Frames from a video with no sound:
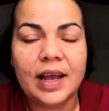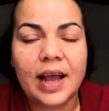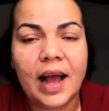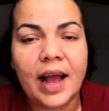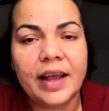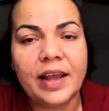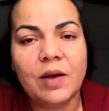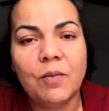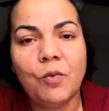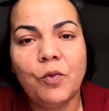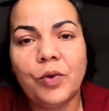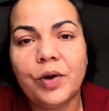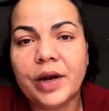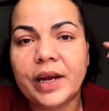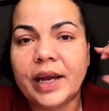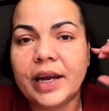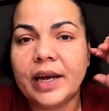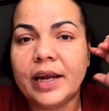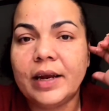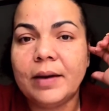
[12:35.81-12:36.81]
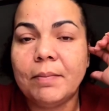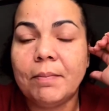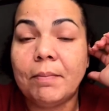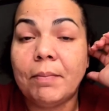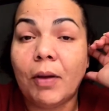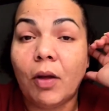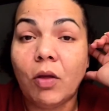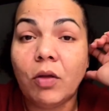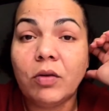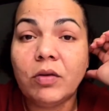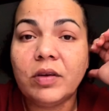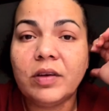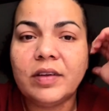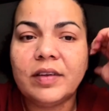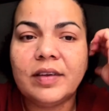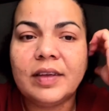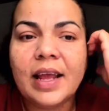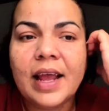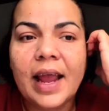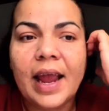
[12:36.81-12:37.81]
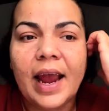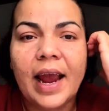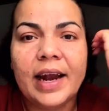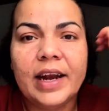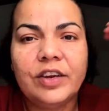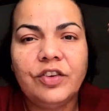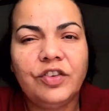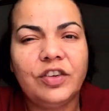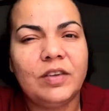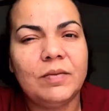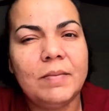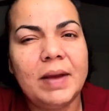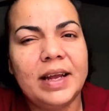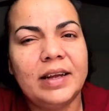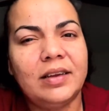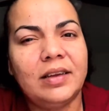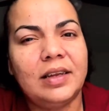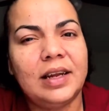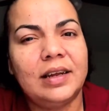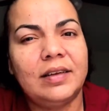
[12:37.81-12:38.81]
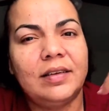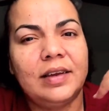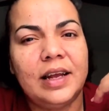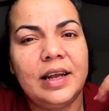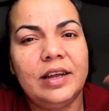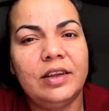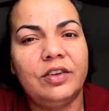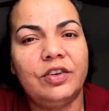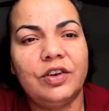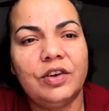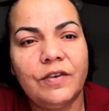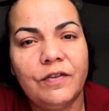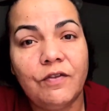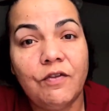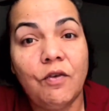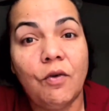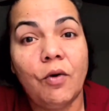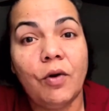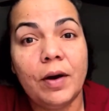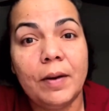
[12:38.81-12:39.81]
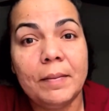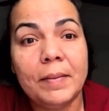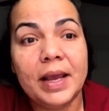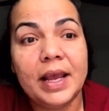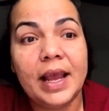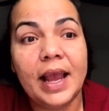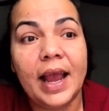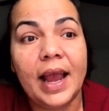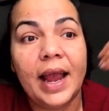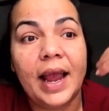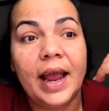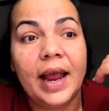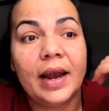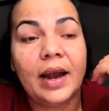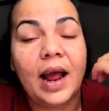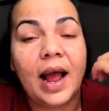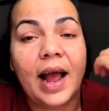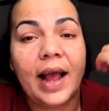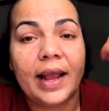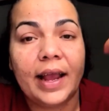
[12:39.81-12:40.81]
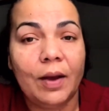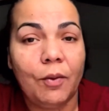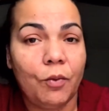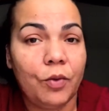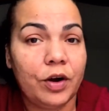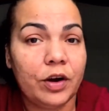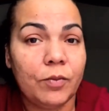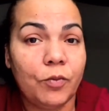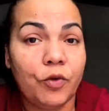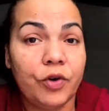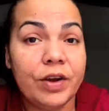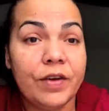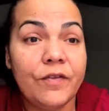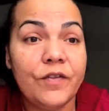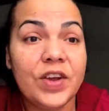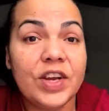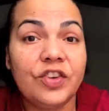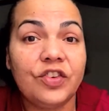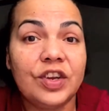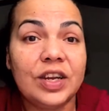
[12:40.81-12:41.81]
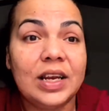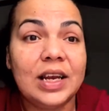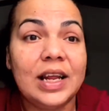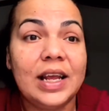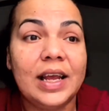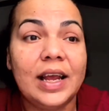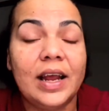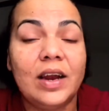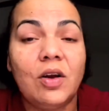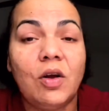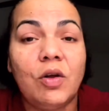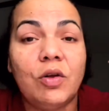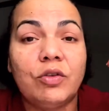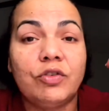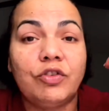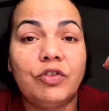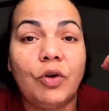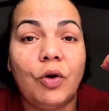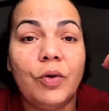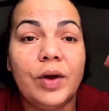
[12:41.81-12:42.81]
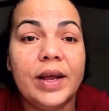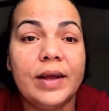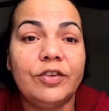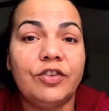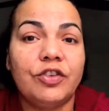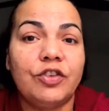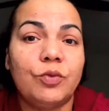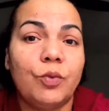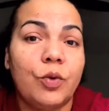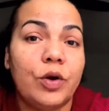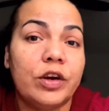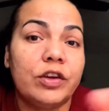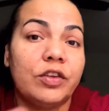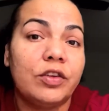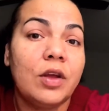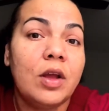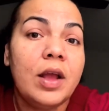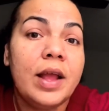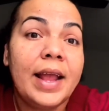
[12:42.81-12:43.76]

I am working in bulks and it just makes things easier for me and I can work more efficiently and also it just works